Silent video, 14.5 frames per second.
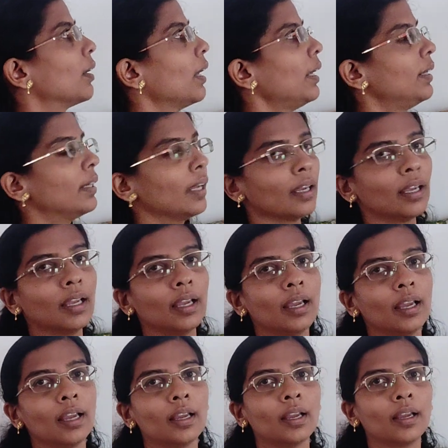Right there.
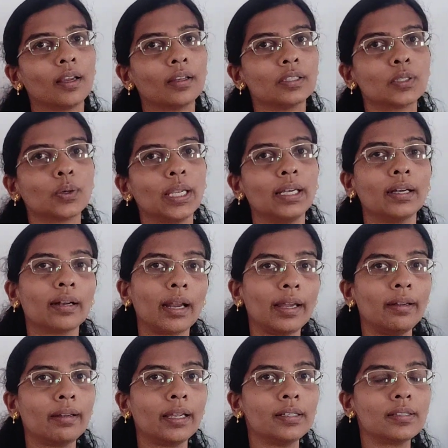So in
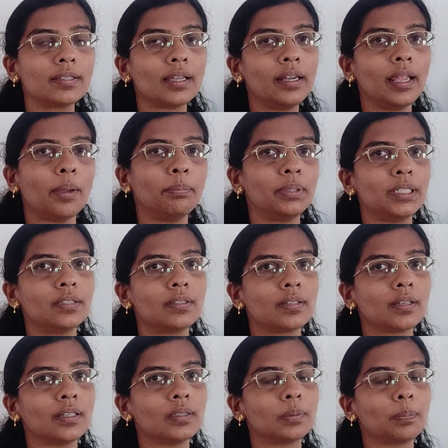right hand side empty
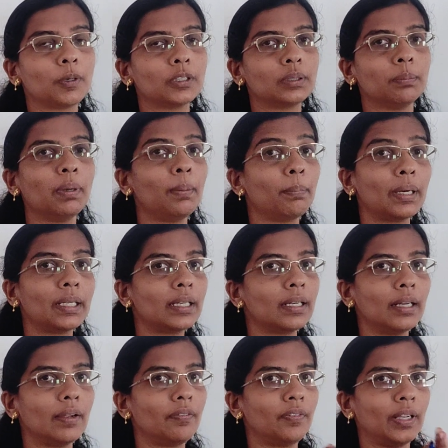string is possible, but
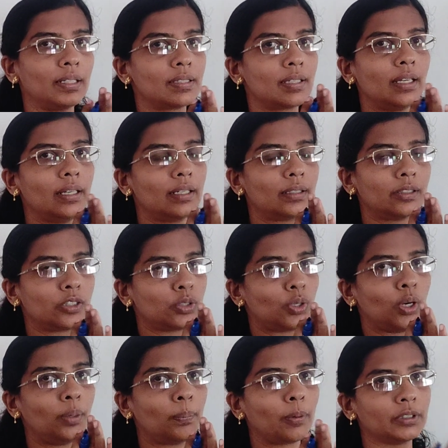in left hand side it is
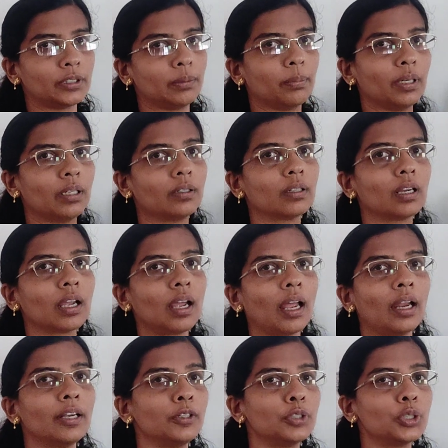not possible.
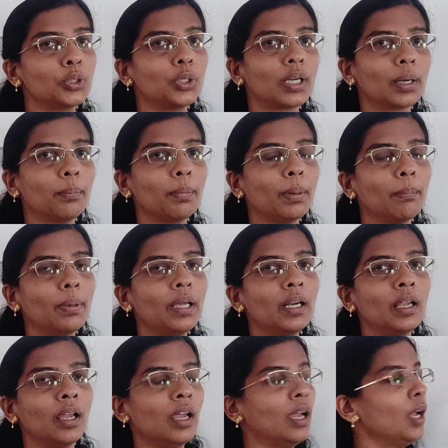And you should remember
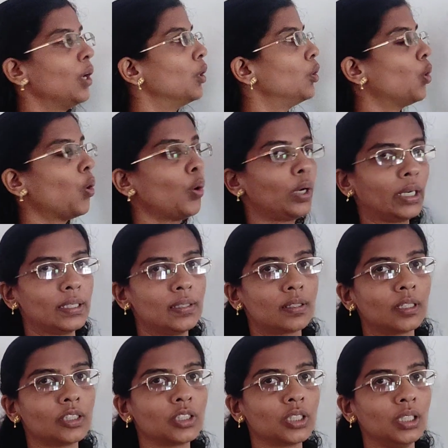No
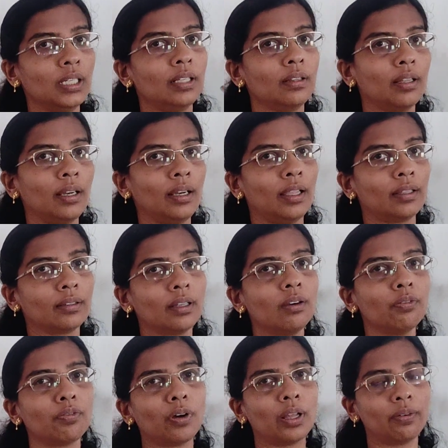restriction in the length
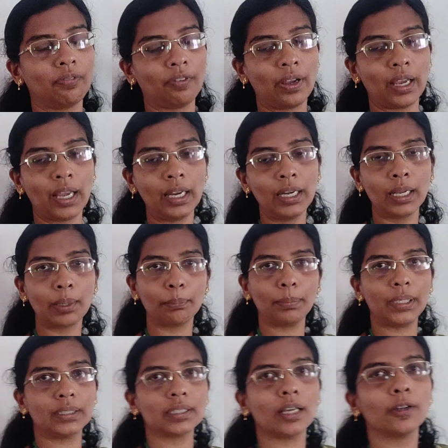of alpha and
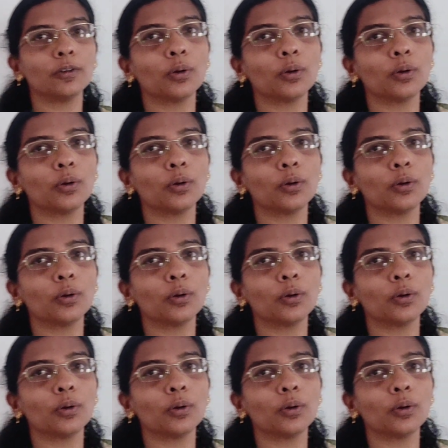beta.